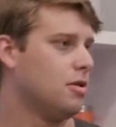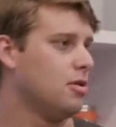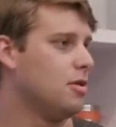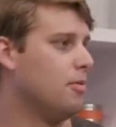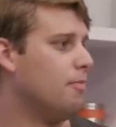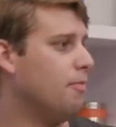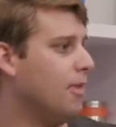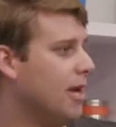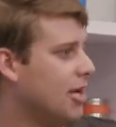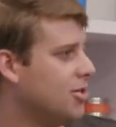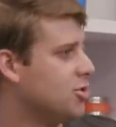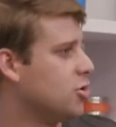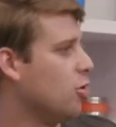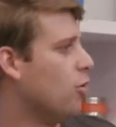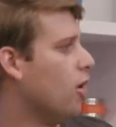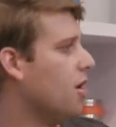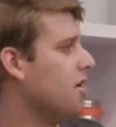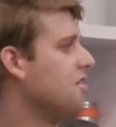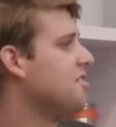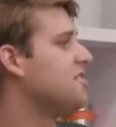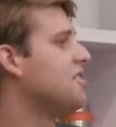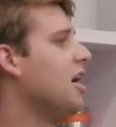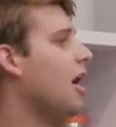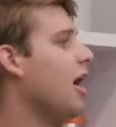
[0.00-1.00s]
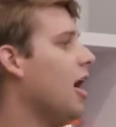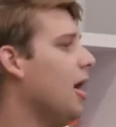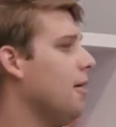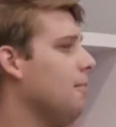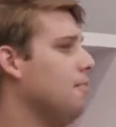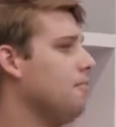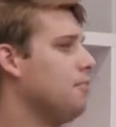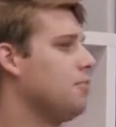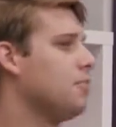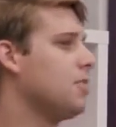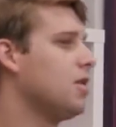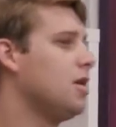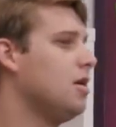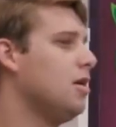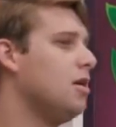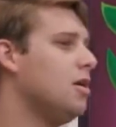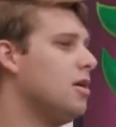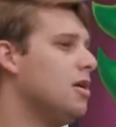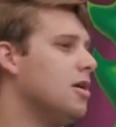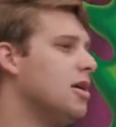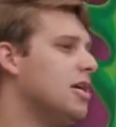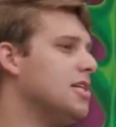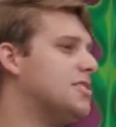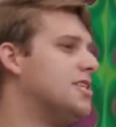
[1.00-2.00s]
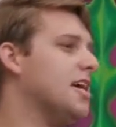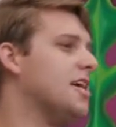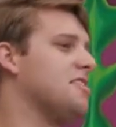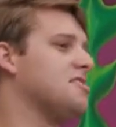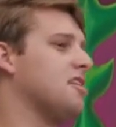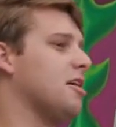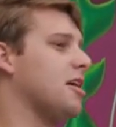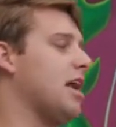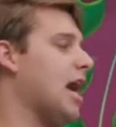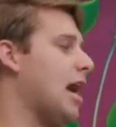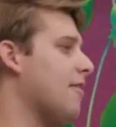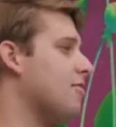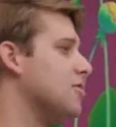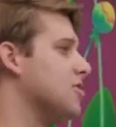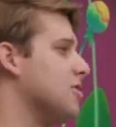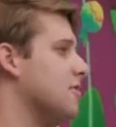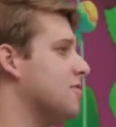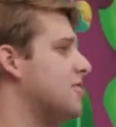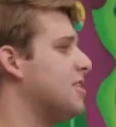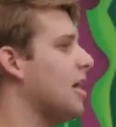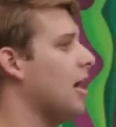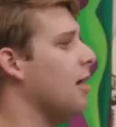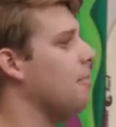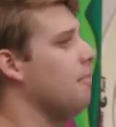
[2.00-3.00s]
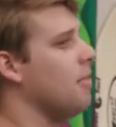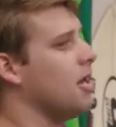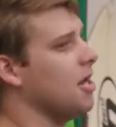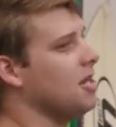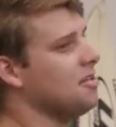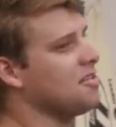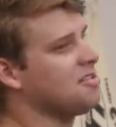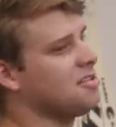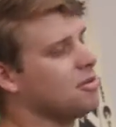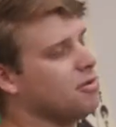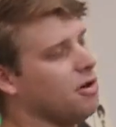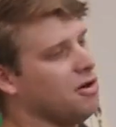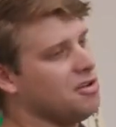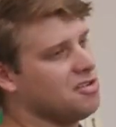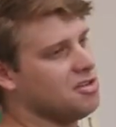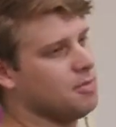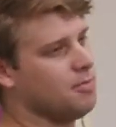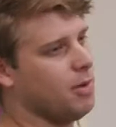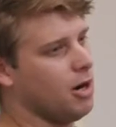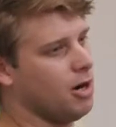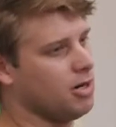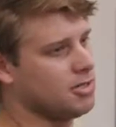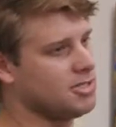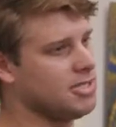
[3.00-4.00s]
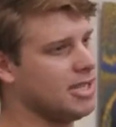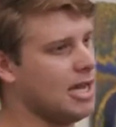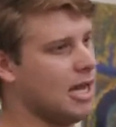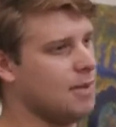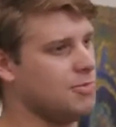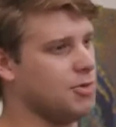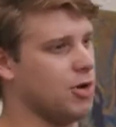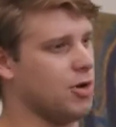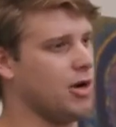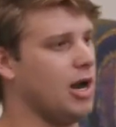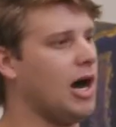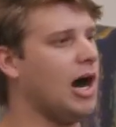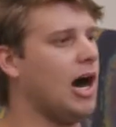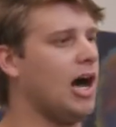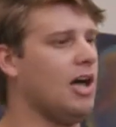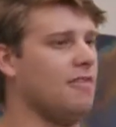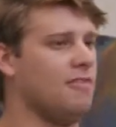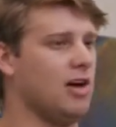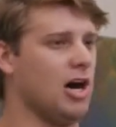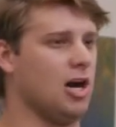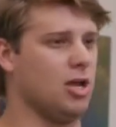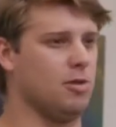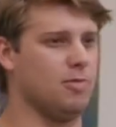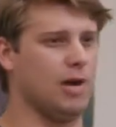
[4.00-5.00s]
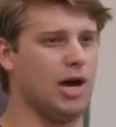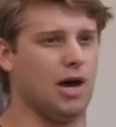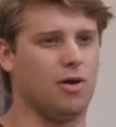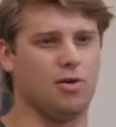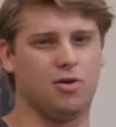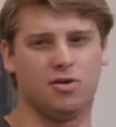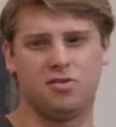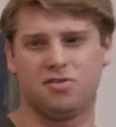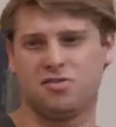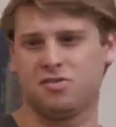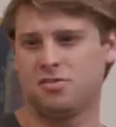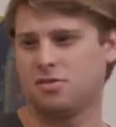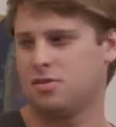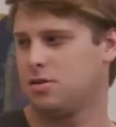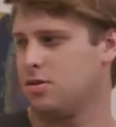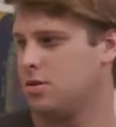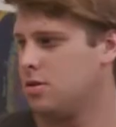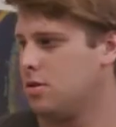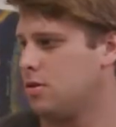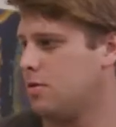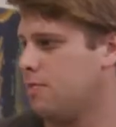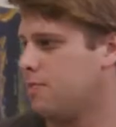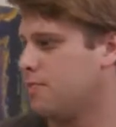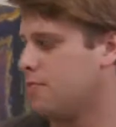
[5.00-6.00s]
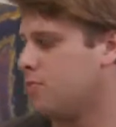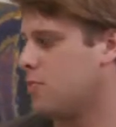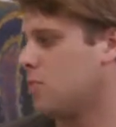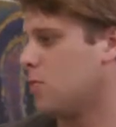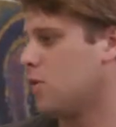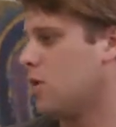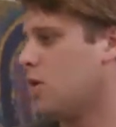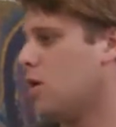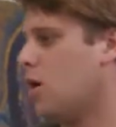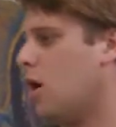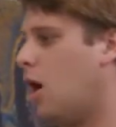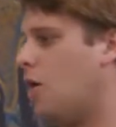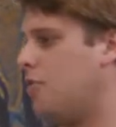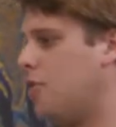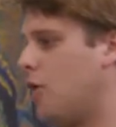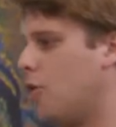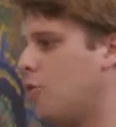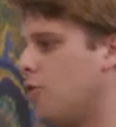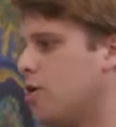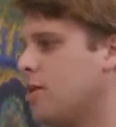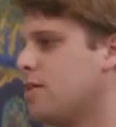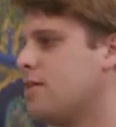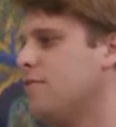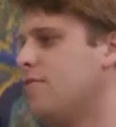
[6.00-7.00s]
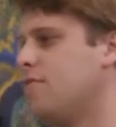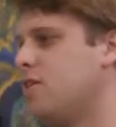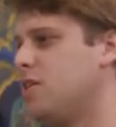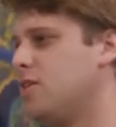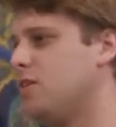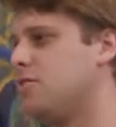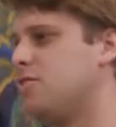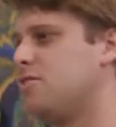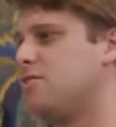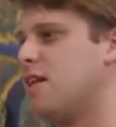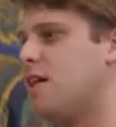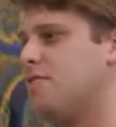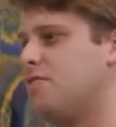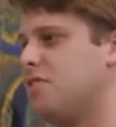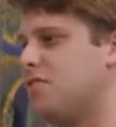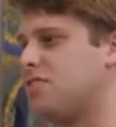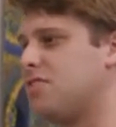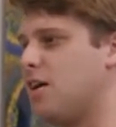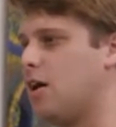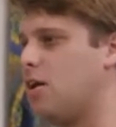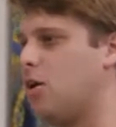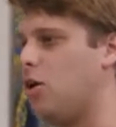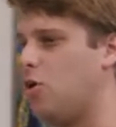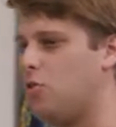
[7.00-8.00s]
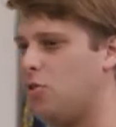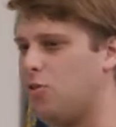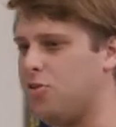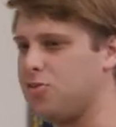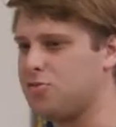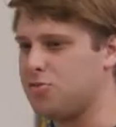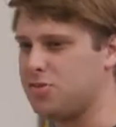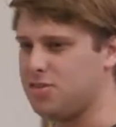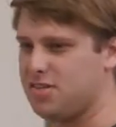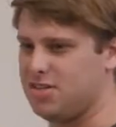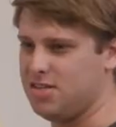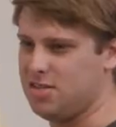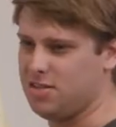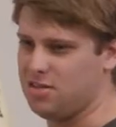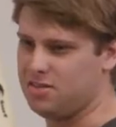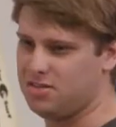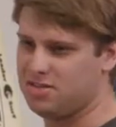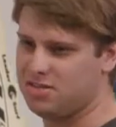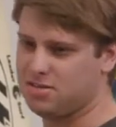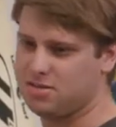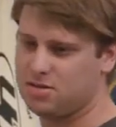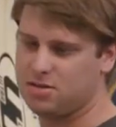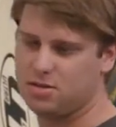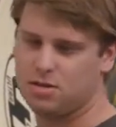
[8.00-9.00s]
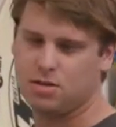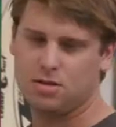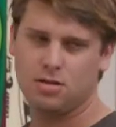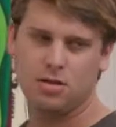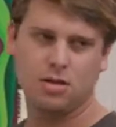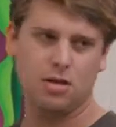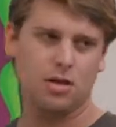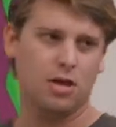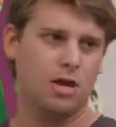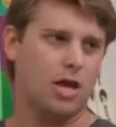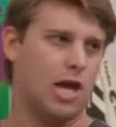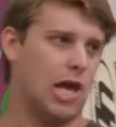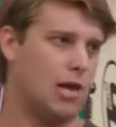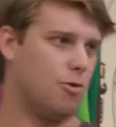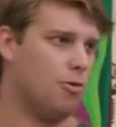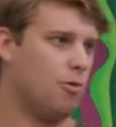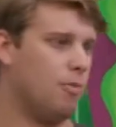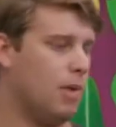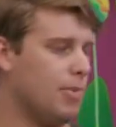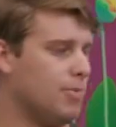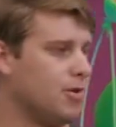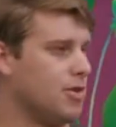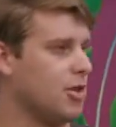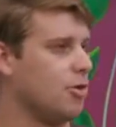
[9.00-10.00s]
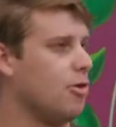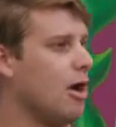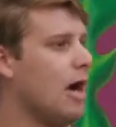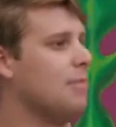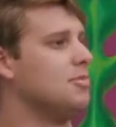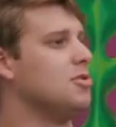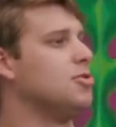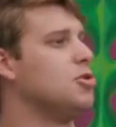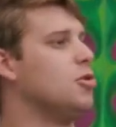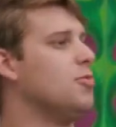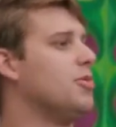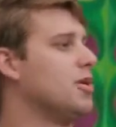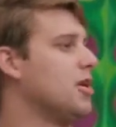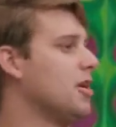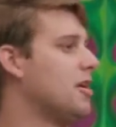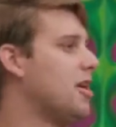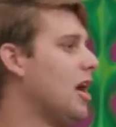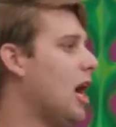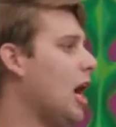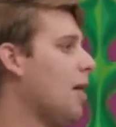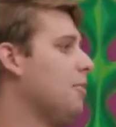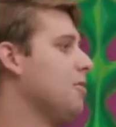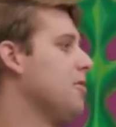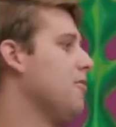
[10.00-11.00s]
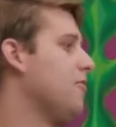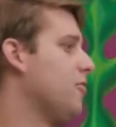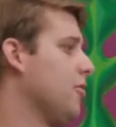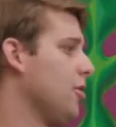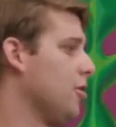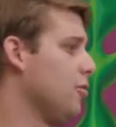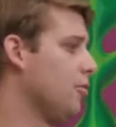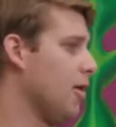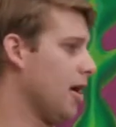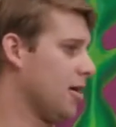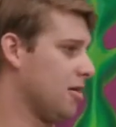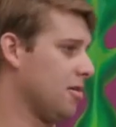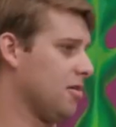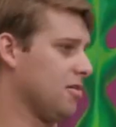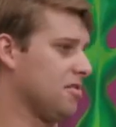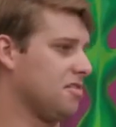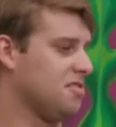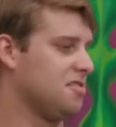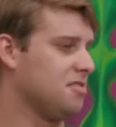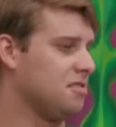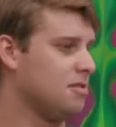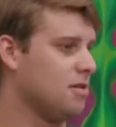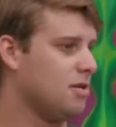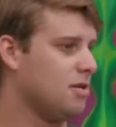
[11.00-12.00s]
The major one is time. It takes on average of 10 minutes to close your bar tab during high volume hours. Another inconvenience is having to sign all those receipts and remembering to grab the duplicate copy for your records.